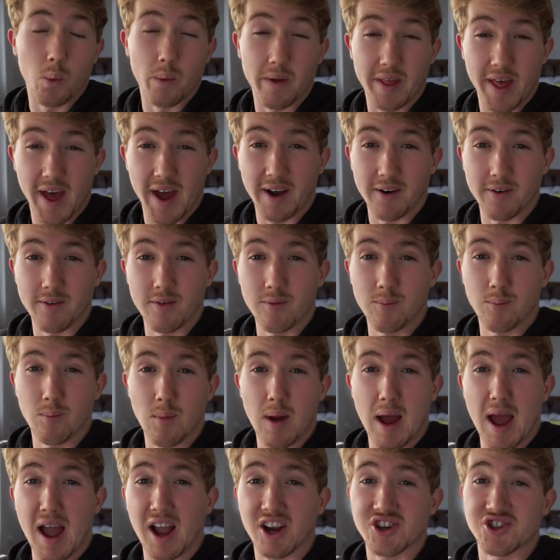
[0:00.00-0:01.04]
without
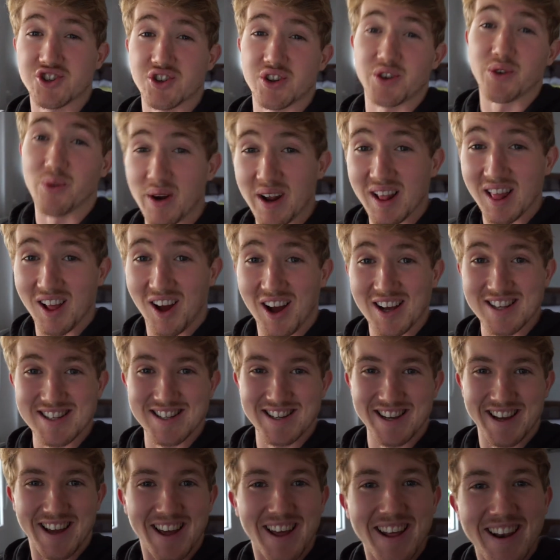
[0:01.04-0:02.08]
actually
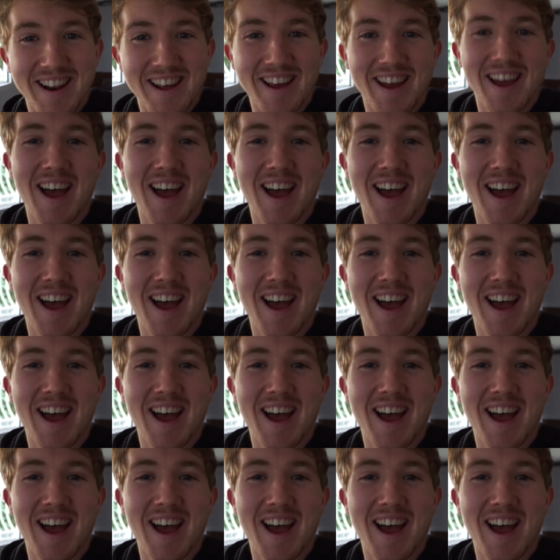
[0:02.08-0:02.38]
realizing it.